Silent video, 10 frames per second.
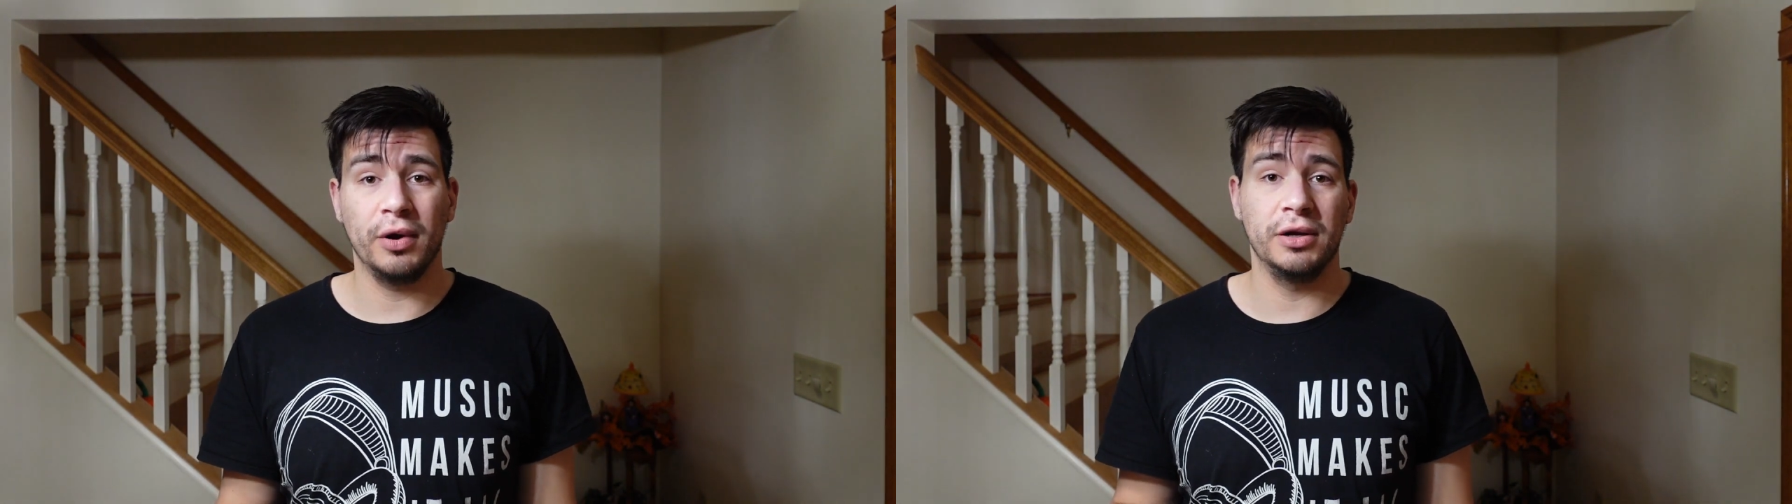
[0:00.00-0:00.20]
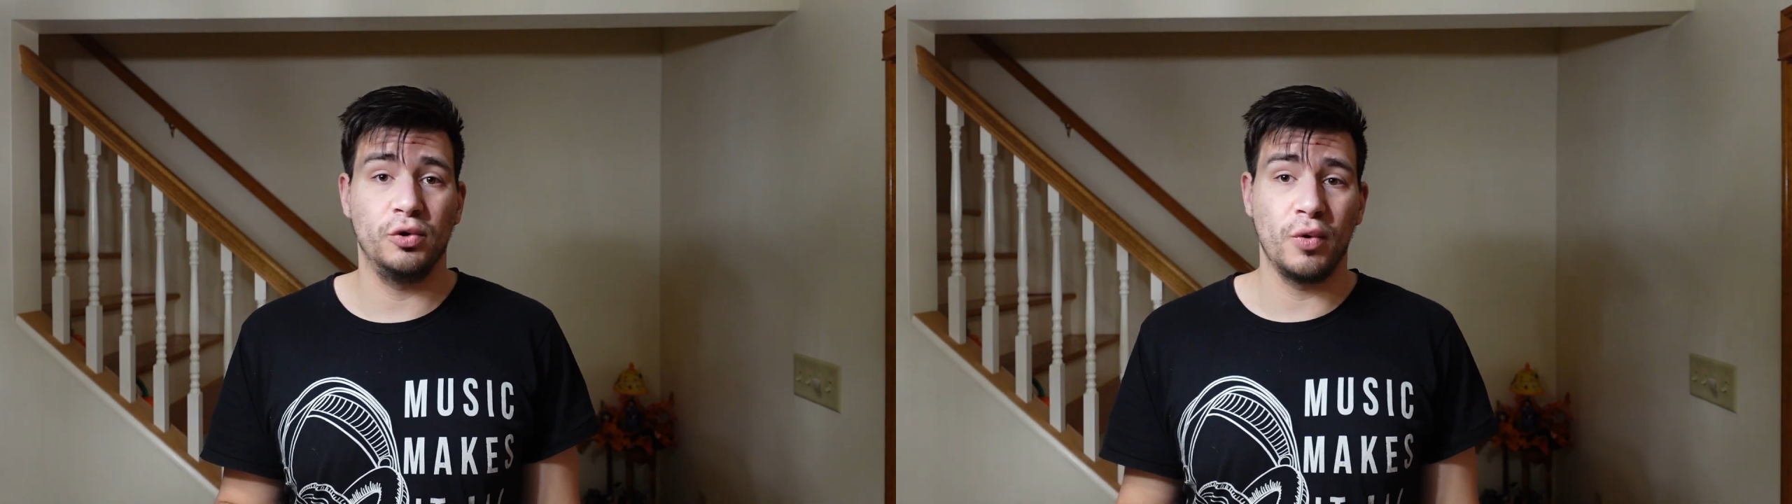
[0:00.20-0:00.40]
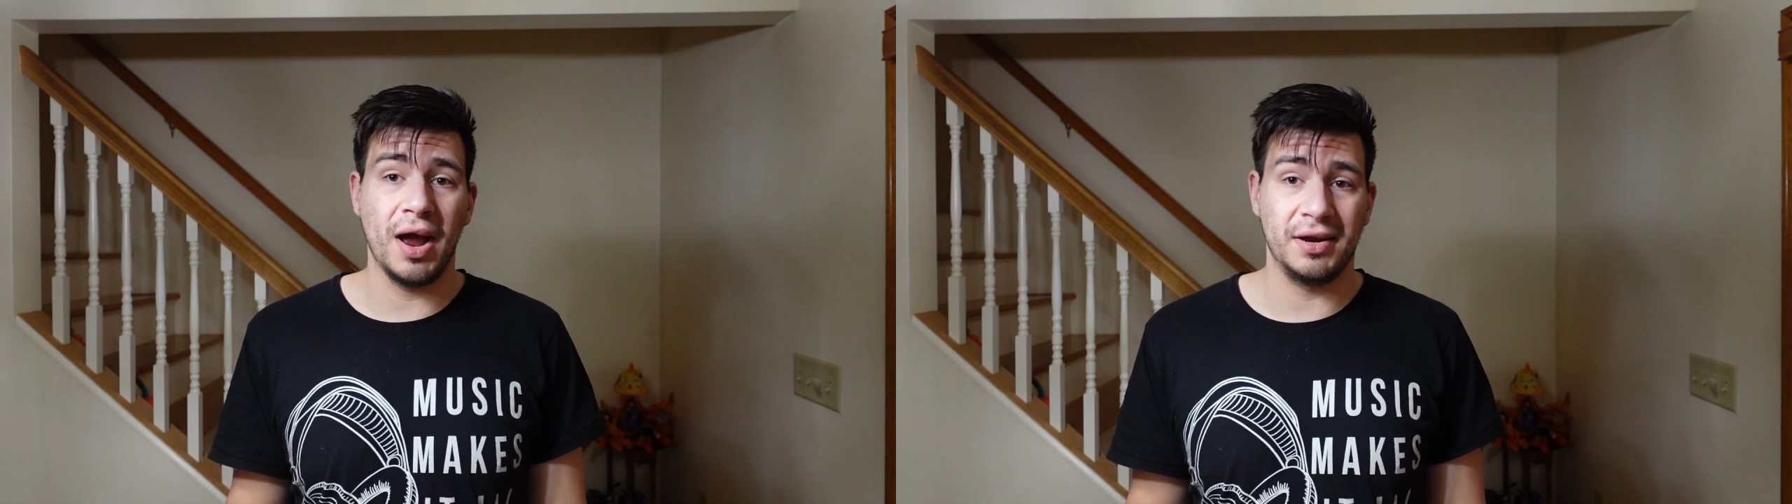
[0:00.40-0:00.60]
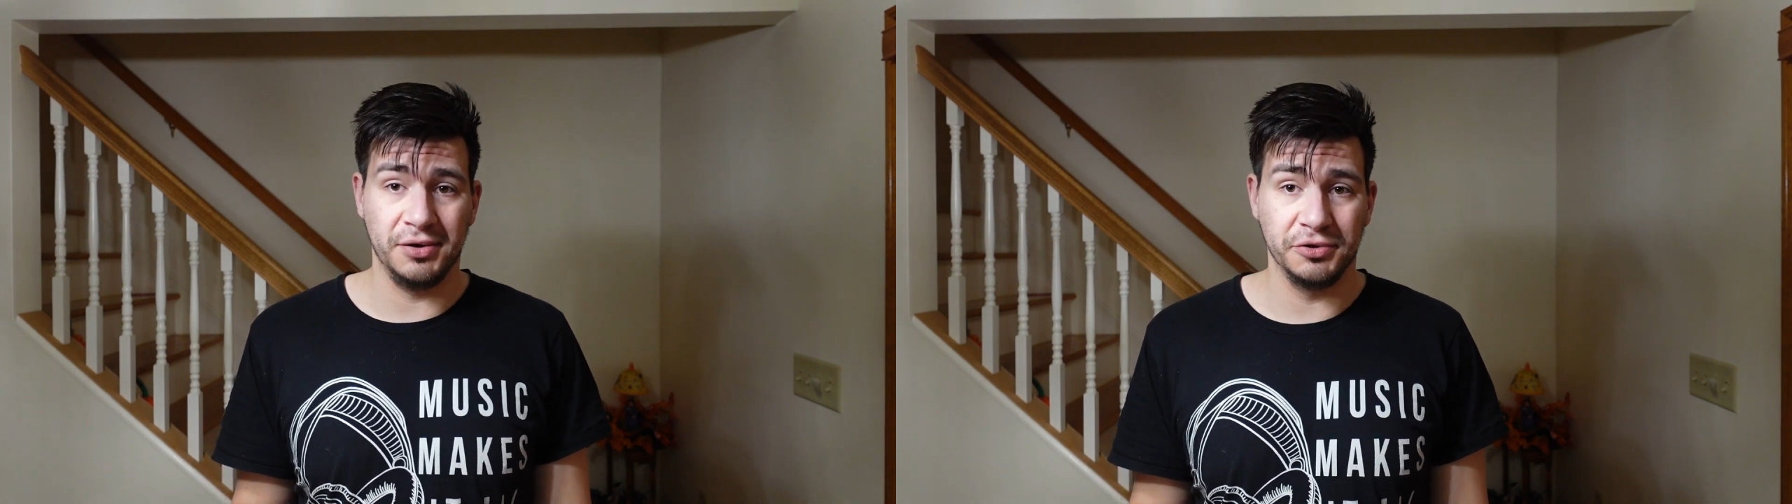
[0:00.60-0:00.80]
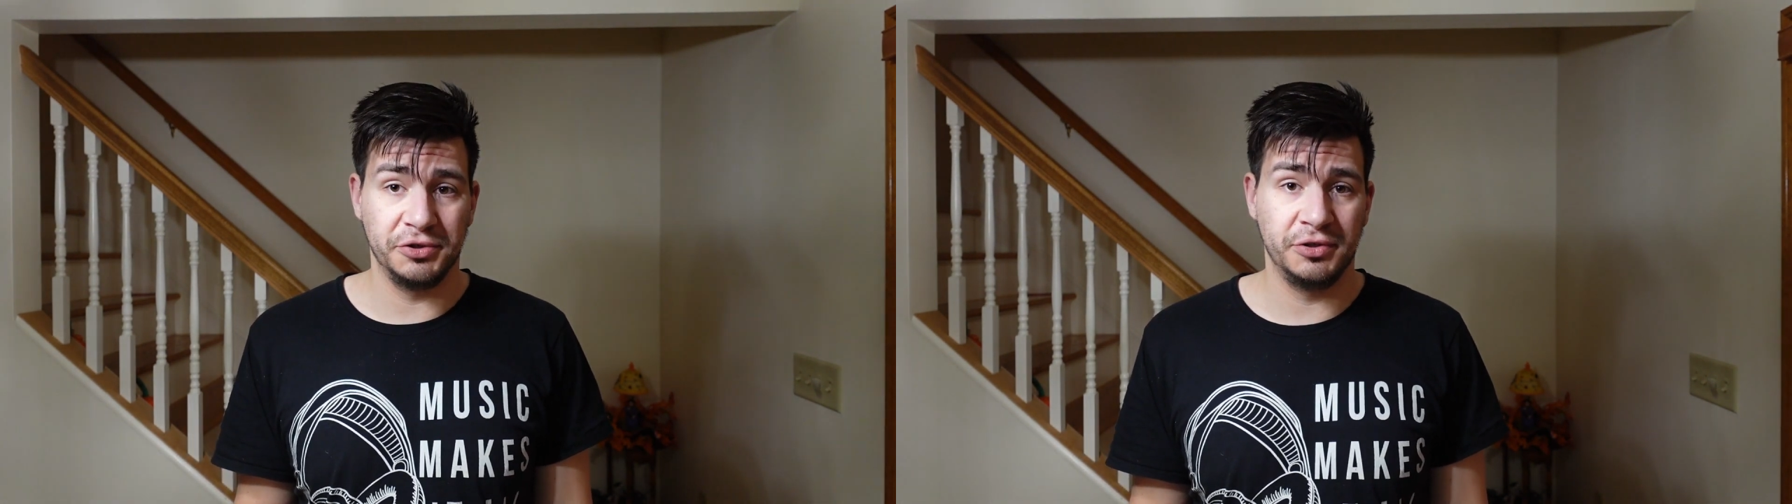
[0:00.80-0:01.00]
and
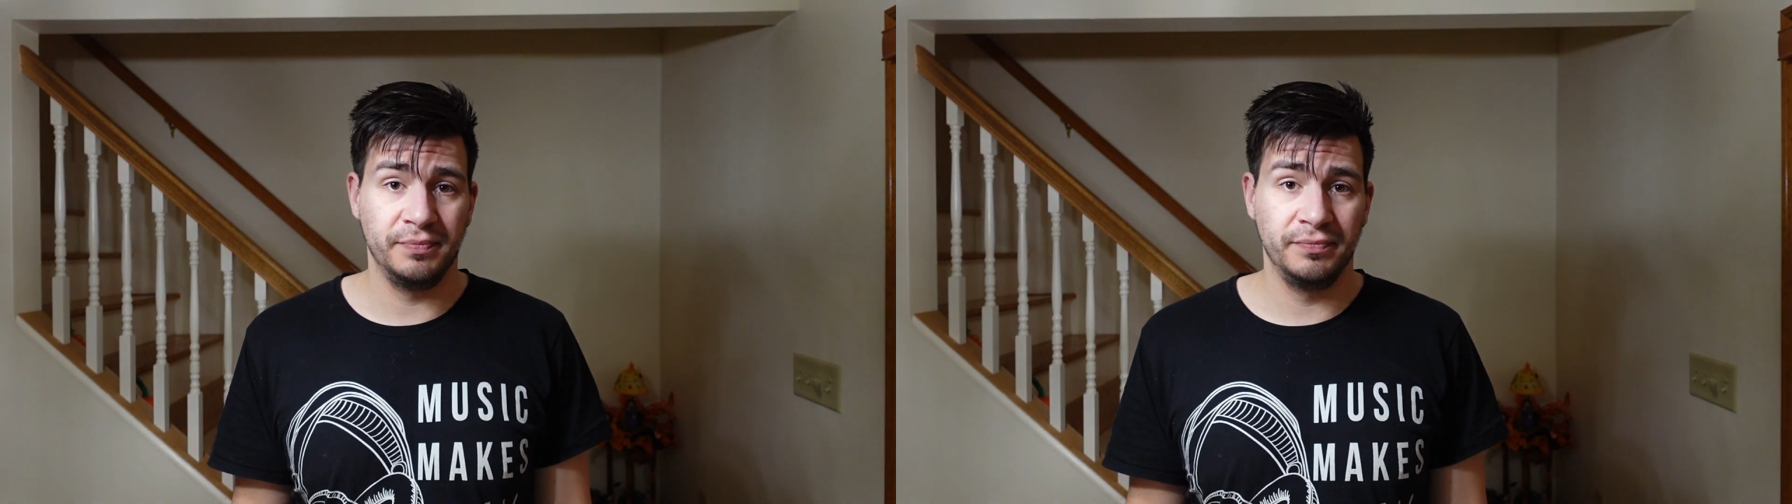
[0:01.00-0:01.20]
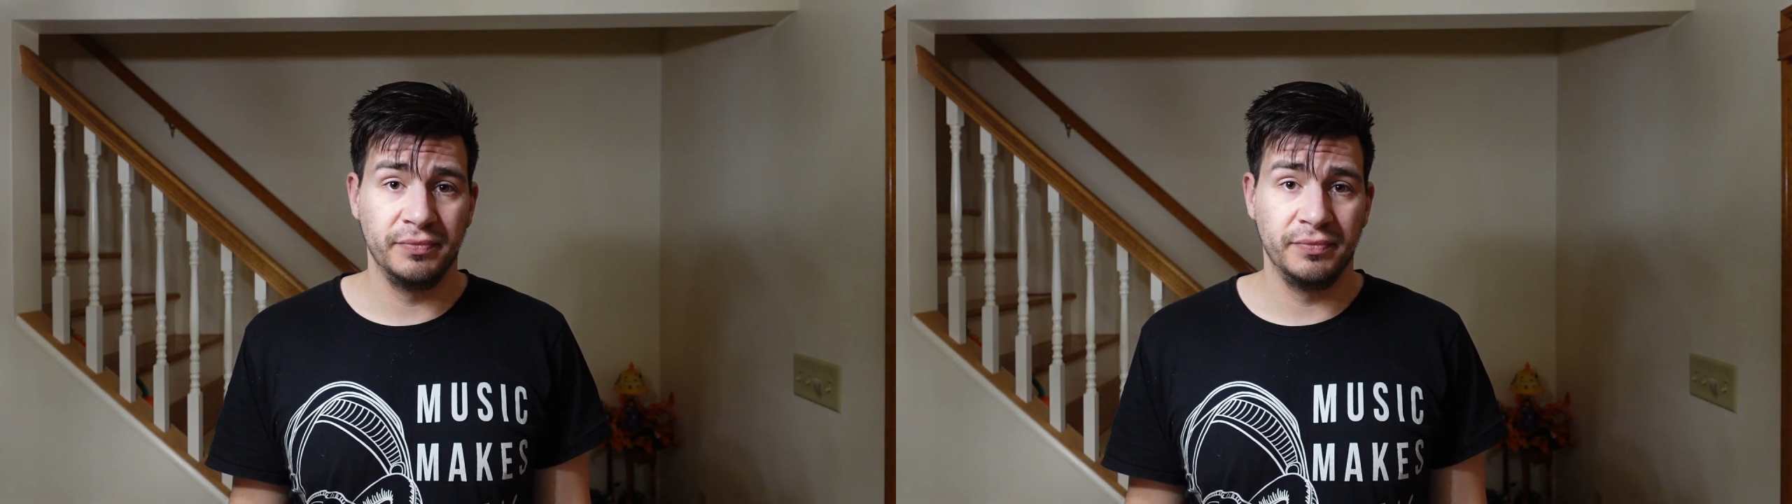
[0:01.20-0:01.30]
crackers